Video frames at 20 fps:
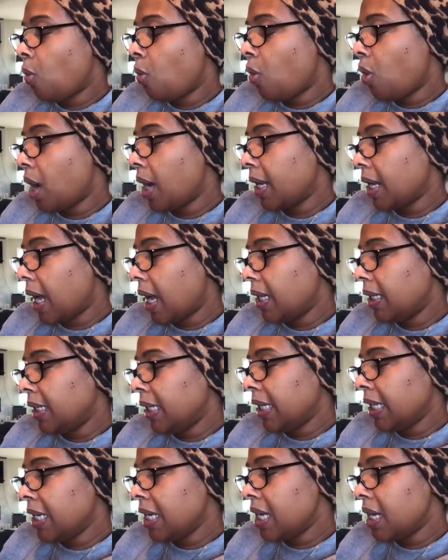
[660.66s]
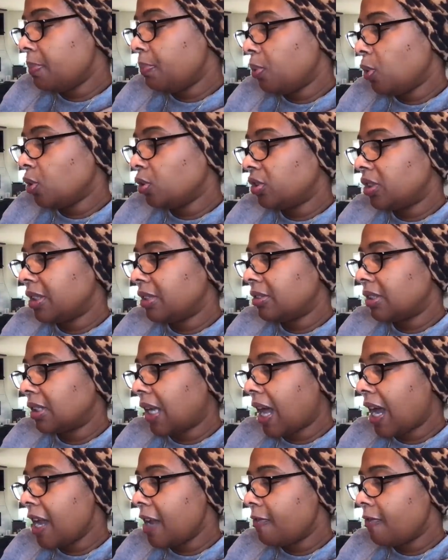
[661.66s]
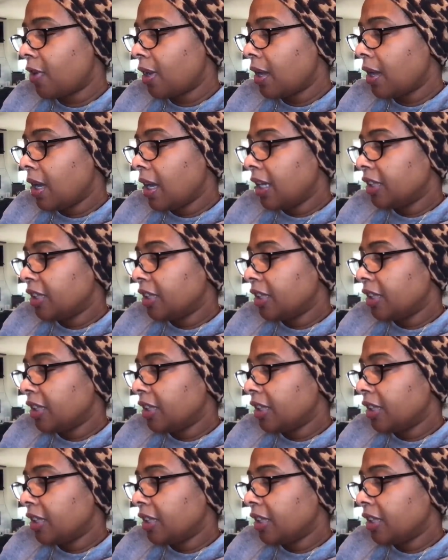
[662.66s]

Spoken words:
on Lenny Bruce's life.